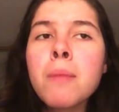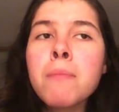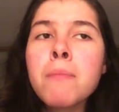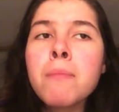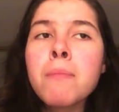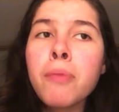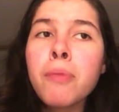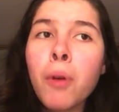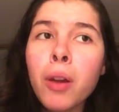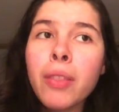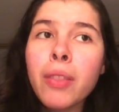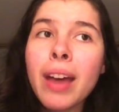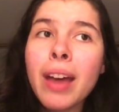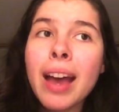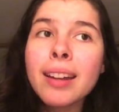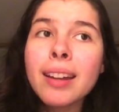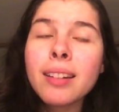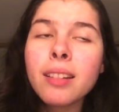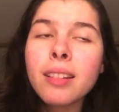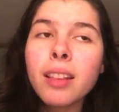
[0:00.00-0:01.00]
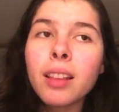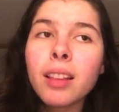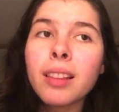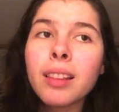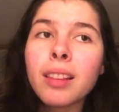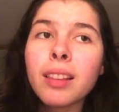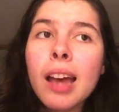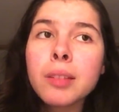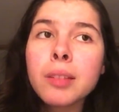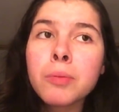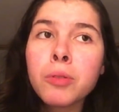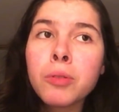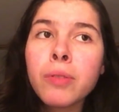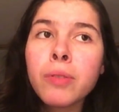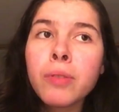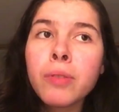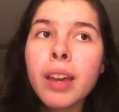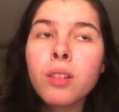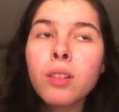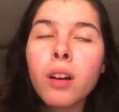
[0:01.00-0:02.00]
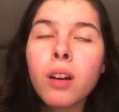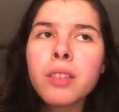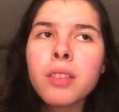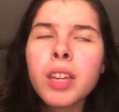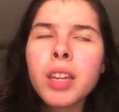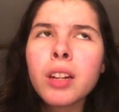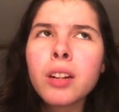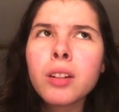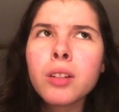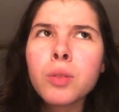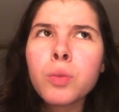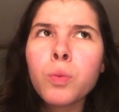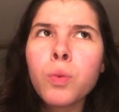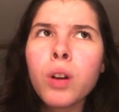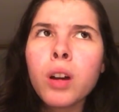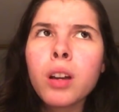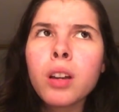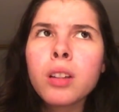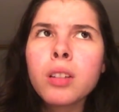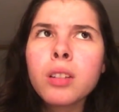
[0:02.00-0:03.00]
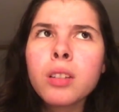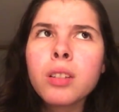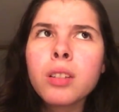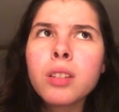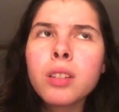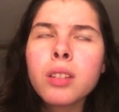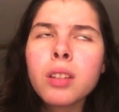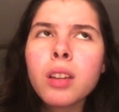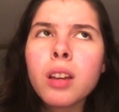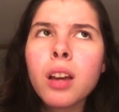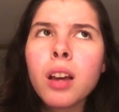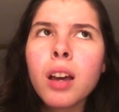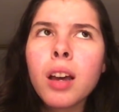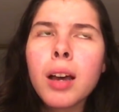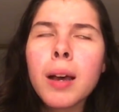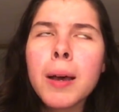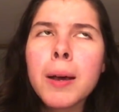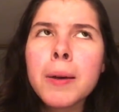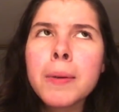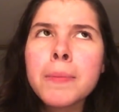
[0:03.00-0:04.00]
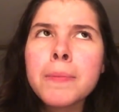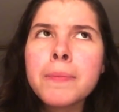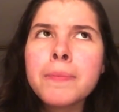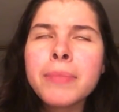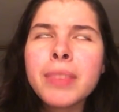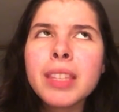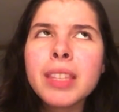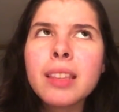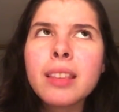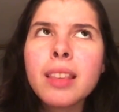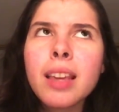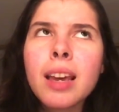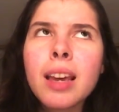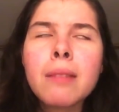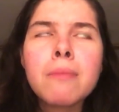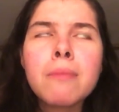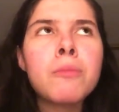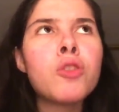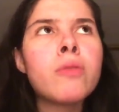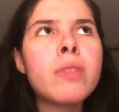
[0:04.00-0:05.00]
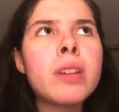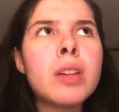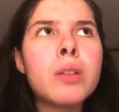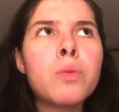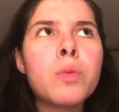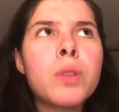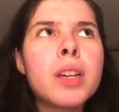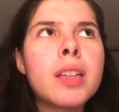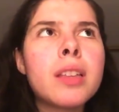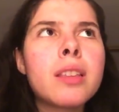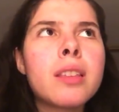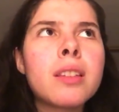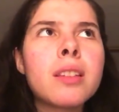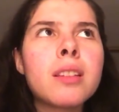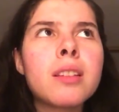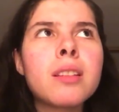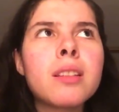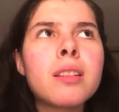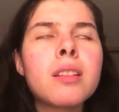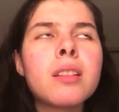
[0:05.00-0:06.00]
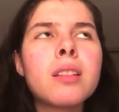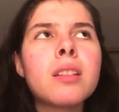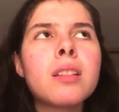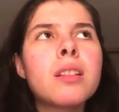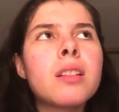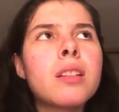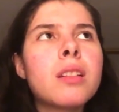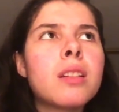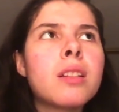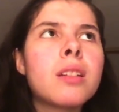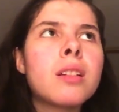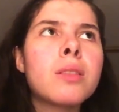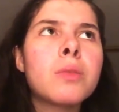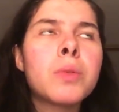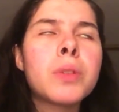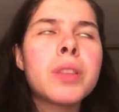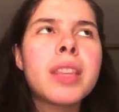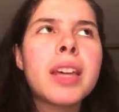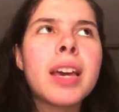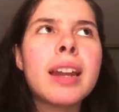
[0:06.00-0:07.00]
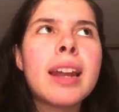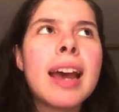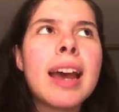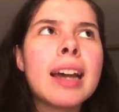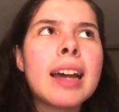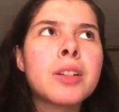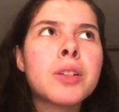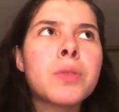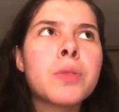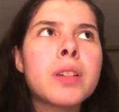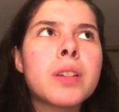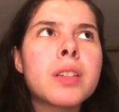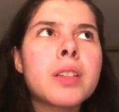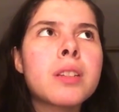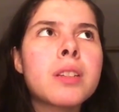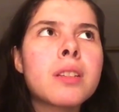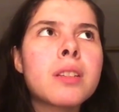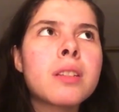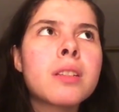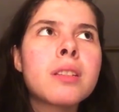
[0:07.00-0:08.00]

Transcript: Before that, the last movie I saw in theaters was that movie with that actress.